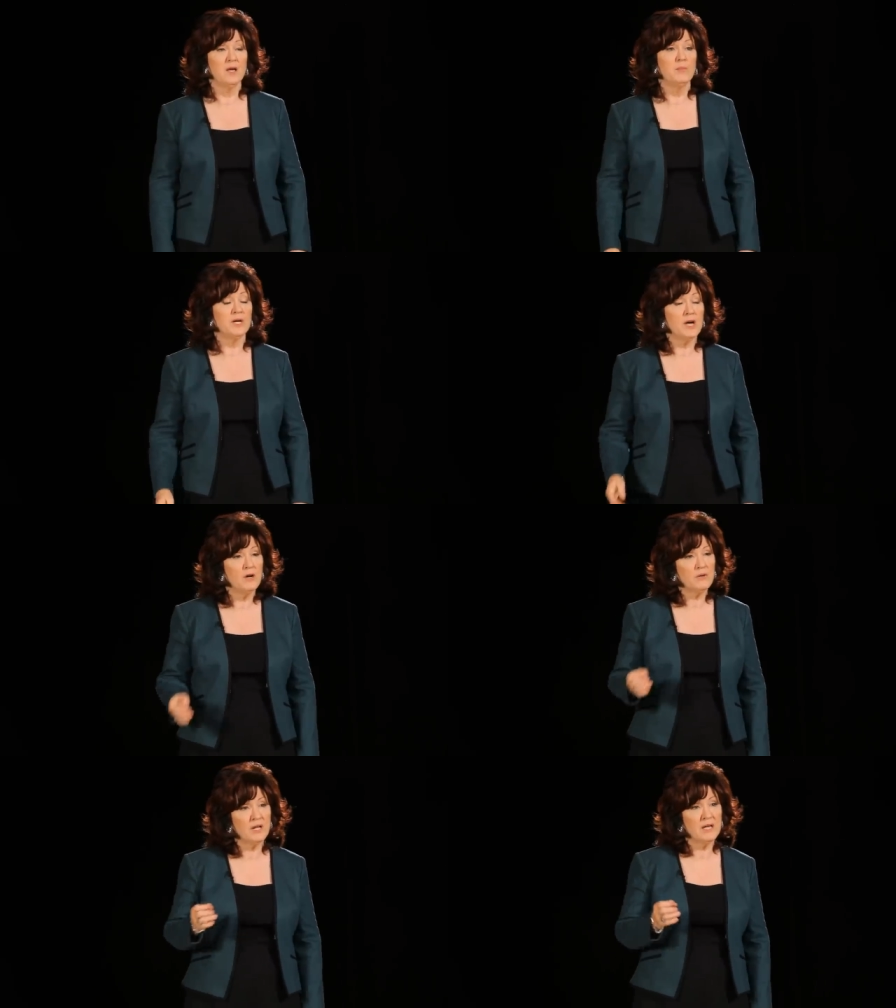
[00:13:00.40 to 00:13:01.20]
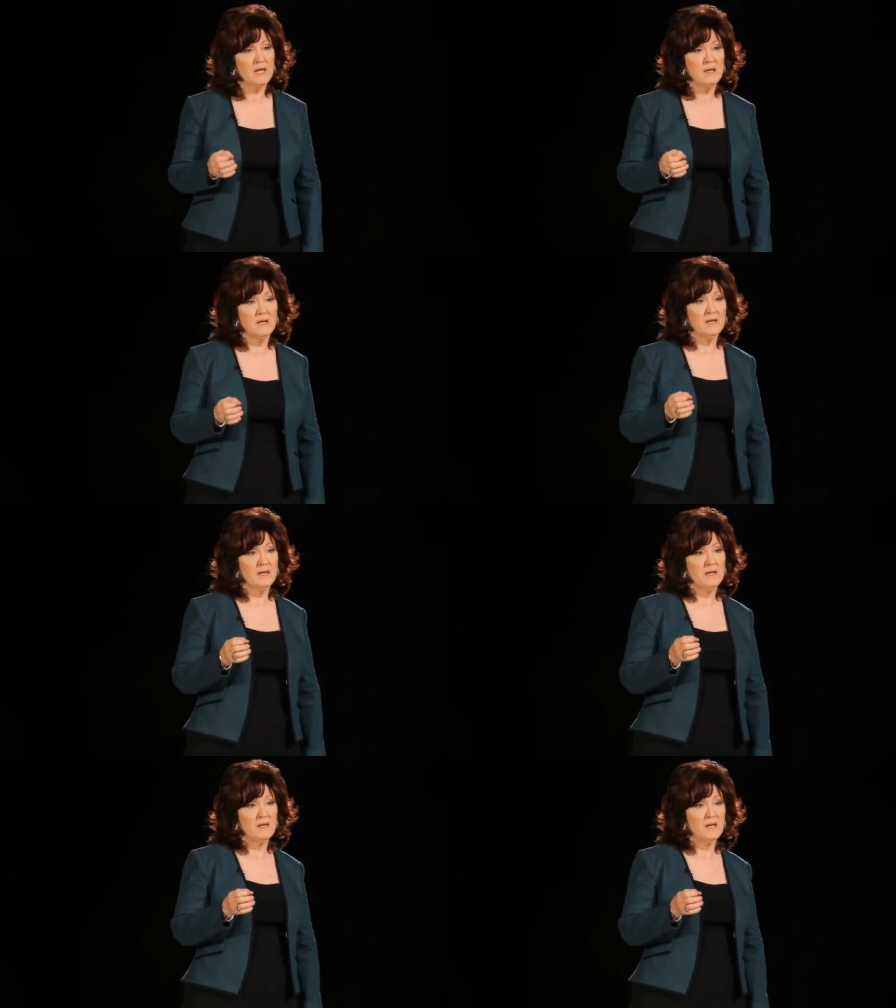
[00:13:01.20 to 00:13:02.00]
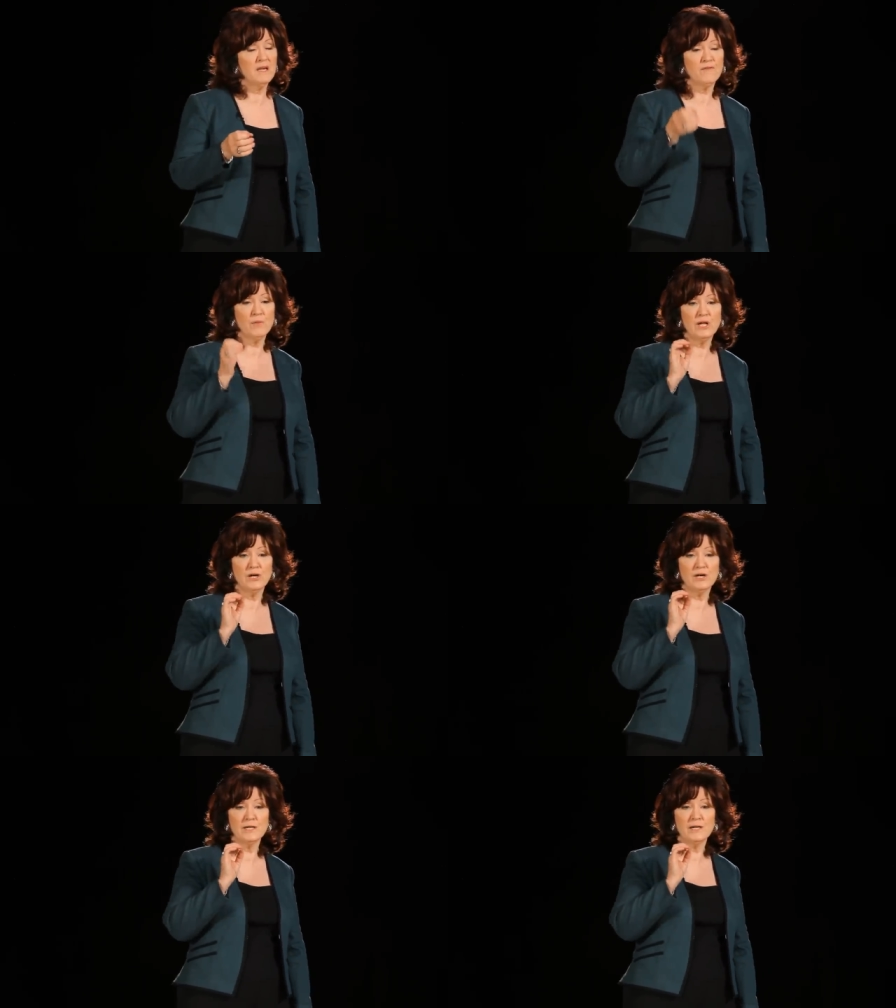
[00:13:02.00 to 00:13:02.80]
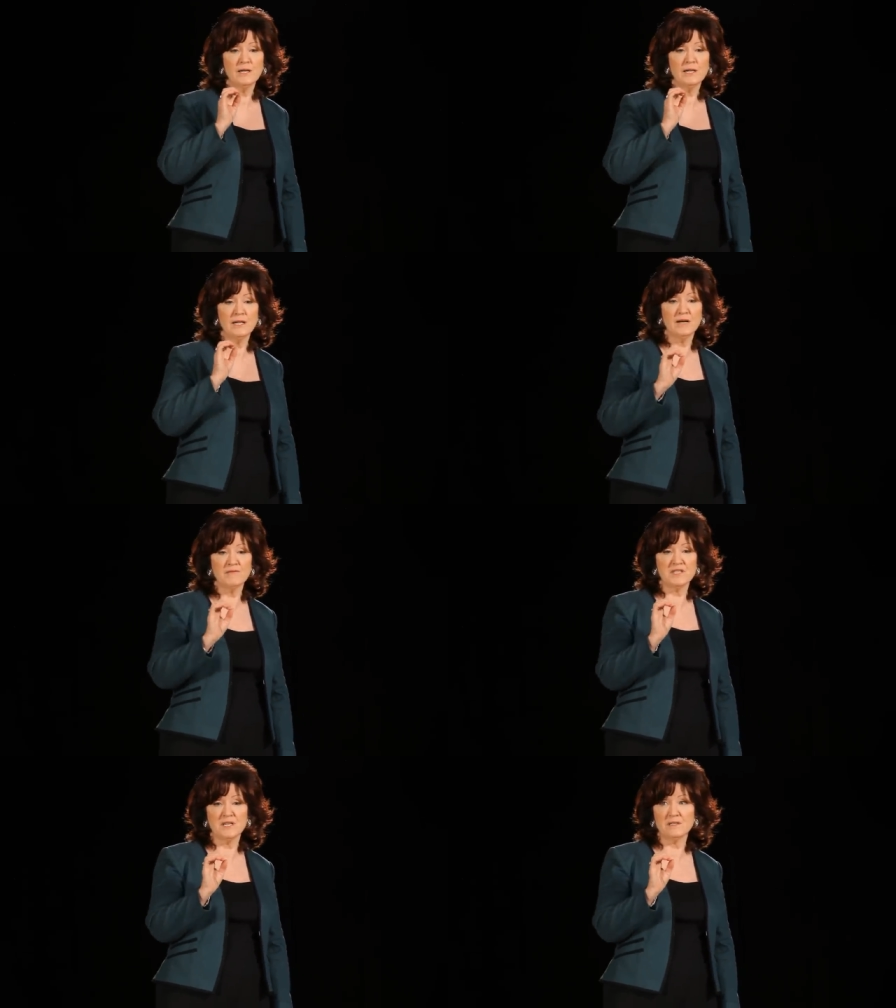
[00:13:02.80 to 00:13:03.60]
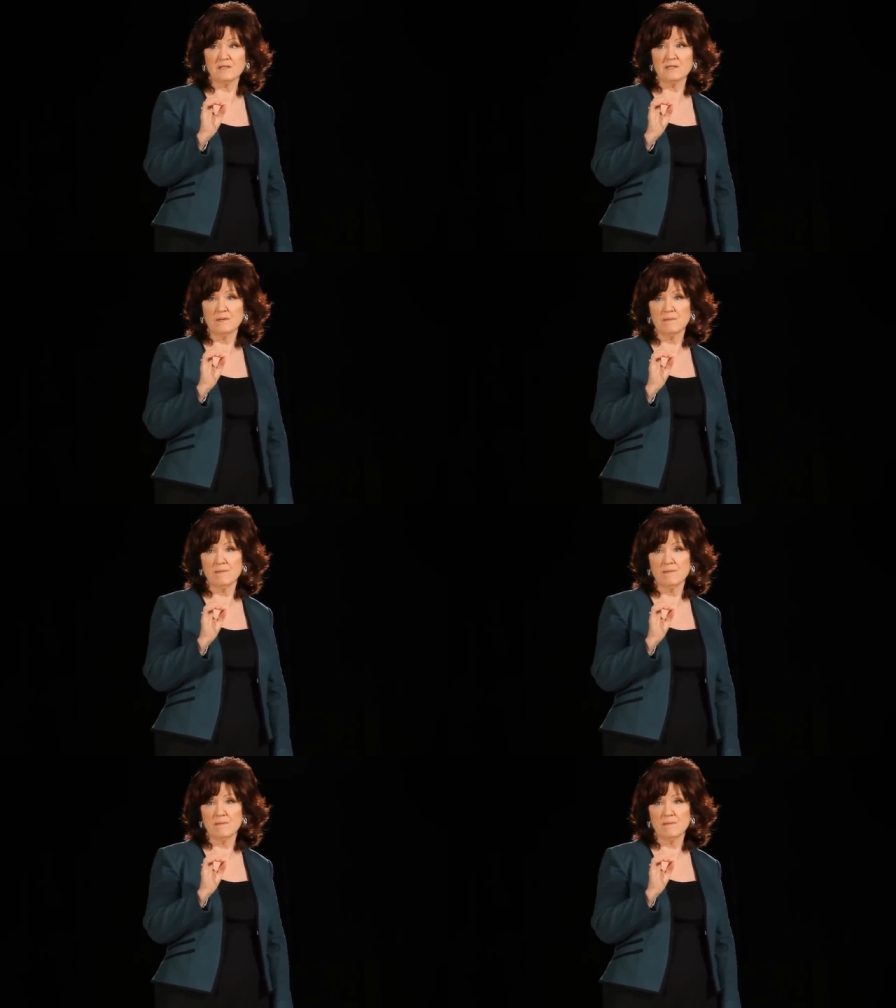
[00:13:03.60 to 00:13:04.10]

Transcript: but only if we learn love sense.